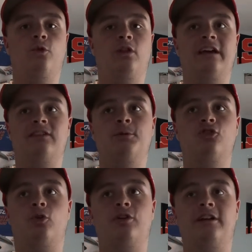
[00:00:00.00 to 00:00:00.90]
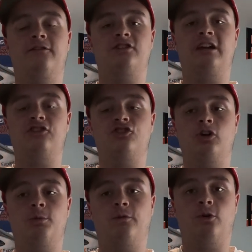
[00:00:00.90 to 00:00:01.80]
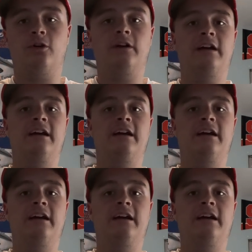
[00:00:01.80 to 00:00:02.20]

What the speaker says: like the majority of stage two before